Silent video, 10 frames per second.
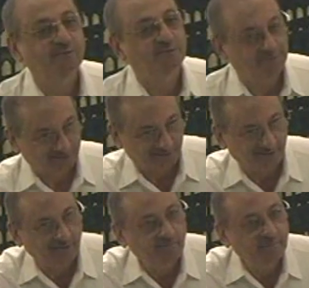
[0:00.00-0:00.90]
with
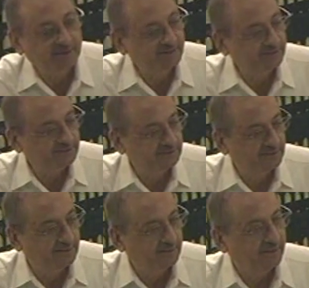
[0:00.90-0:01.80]
little practice.
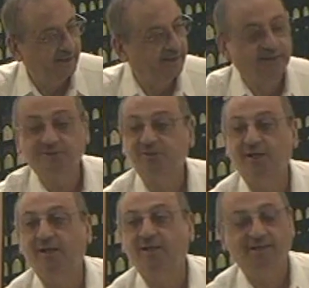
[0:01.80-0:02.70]
And
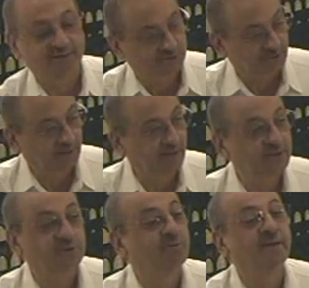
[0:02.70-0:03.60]
inshallah, inshallah,
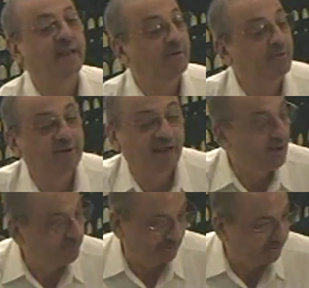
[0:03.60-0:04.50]
you will never
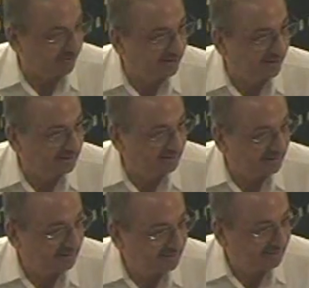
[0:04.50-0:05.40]
ever forget.
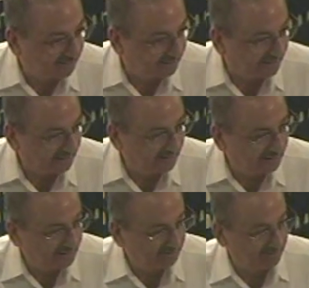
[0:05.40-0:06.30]
Okay?
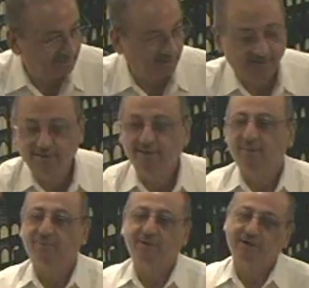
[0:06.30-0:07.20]
Huh?
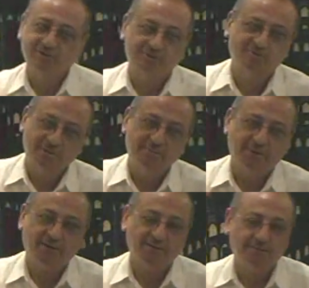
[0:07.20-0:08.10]
Because you
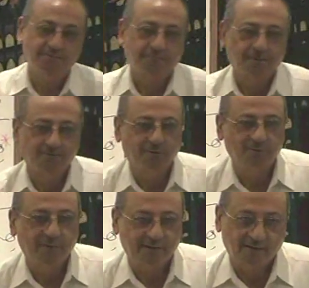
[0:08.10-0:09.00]
remember, when you
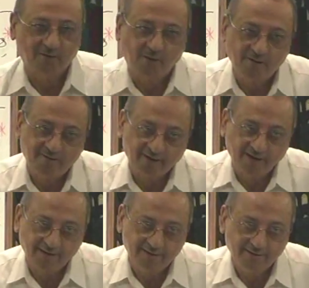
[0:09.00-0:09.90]
make a
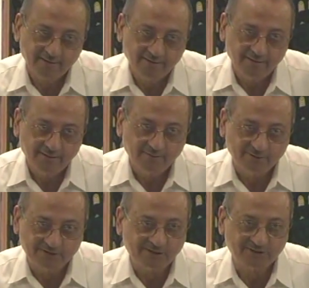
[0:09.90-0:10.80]
contract, we
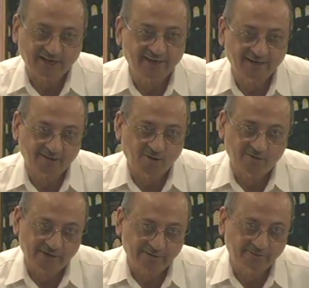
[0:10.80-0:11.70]
just signed a
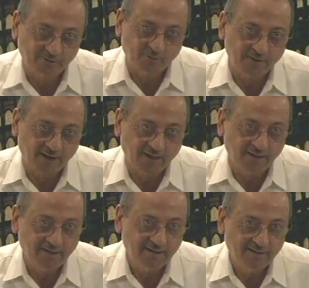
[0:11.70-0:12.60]
contract with Hunna.
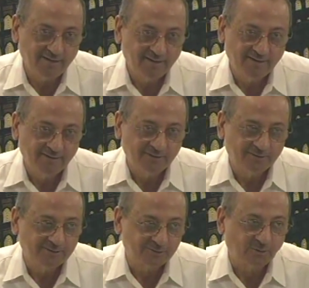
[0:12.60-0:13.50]

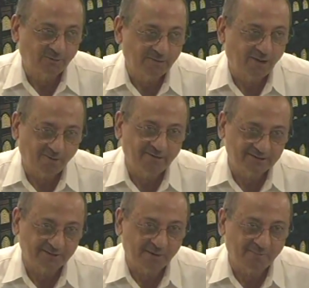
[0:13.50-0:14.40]
So we will always
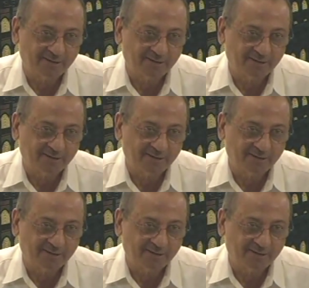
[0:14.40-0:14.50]
remember